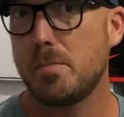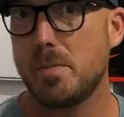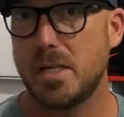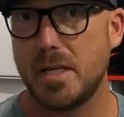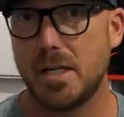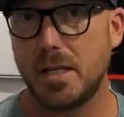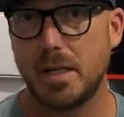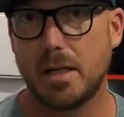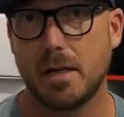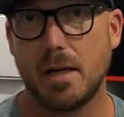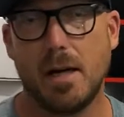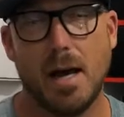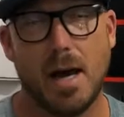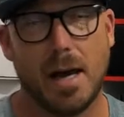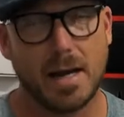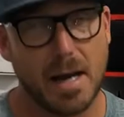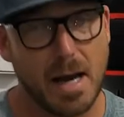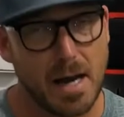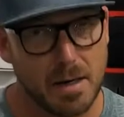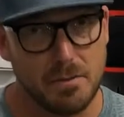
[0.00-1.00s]
beginning. I
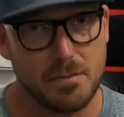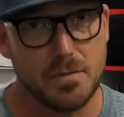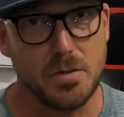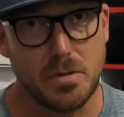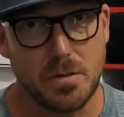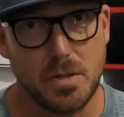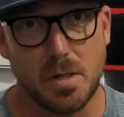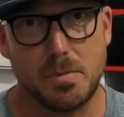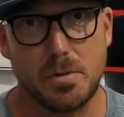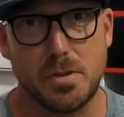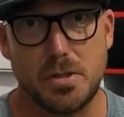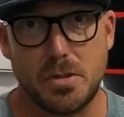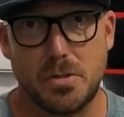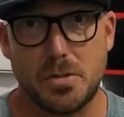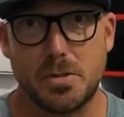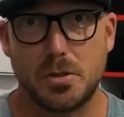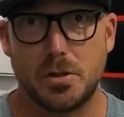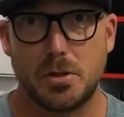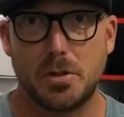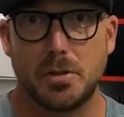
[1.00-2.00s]
got a few
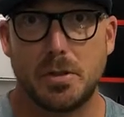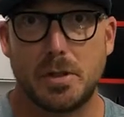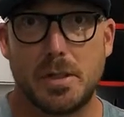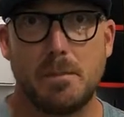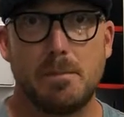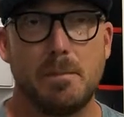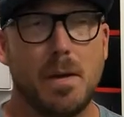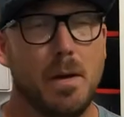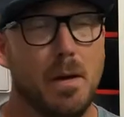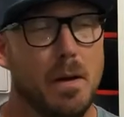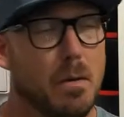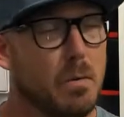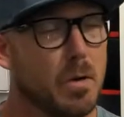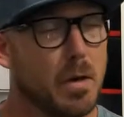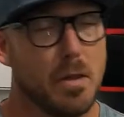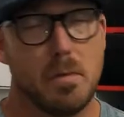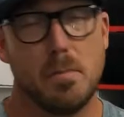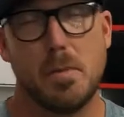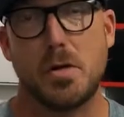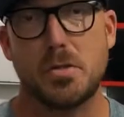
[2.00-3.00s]
W's early. One
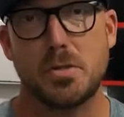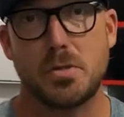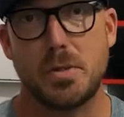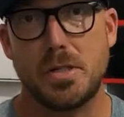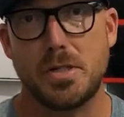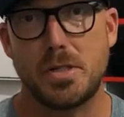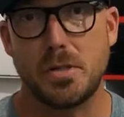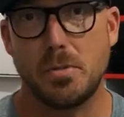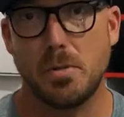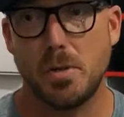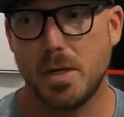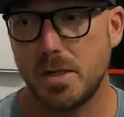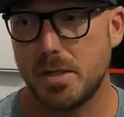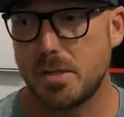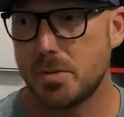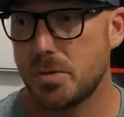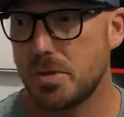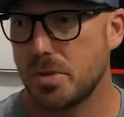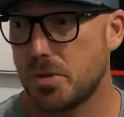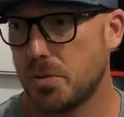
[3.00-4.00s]
of the most recent
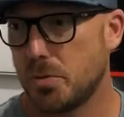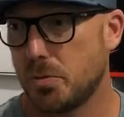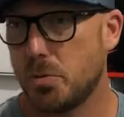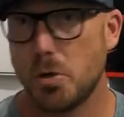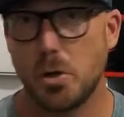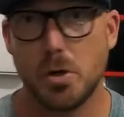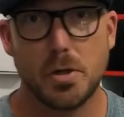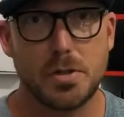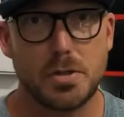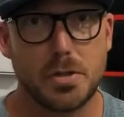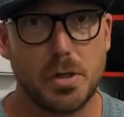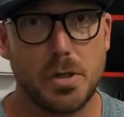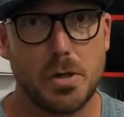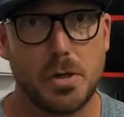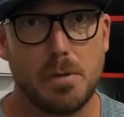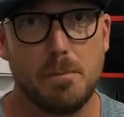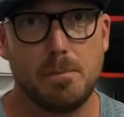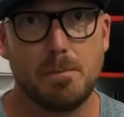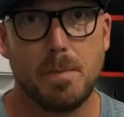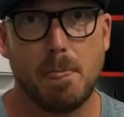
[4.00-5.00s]
ones was the Royal
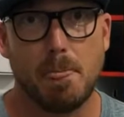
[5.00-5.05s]
Toe.